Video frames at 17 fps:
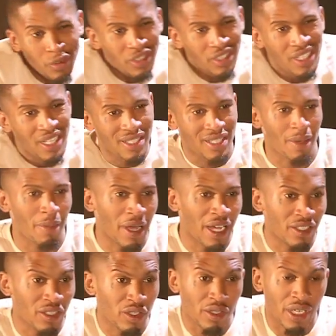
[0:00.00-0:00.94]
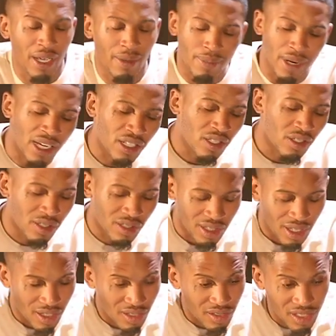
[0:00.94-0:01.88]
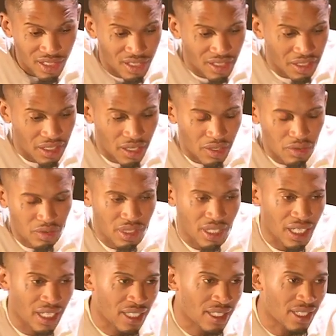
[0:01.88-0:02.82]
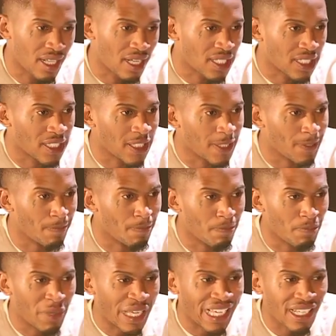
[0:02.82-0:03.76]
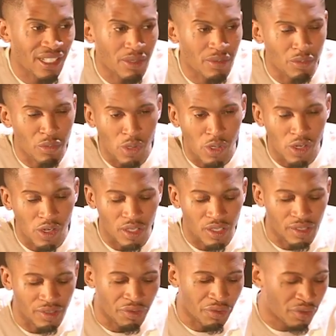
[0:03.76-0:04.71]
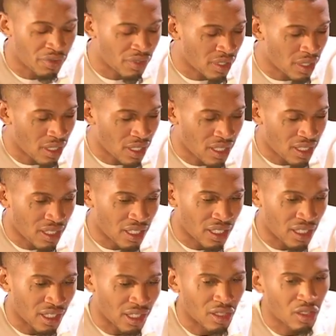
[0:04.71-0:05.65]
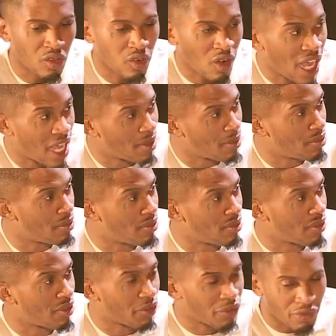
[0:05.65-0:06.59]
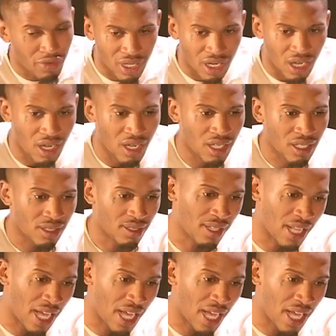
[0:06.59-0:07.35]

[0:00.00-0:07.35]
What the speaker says: say it's about UK black culture. I would say it's like it's more of a crime thriller, like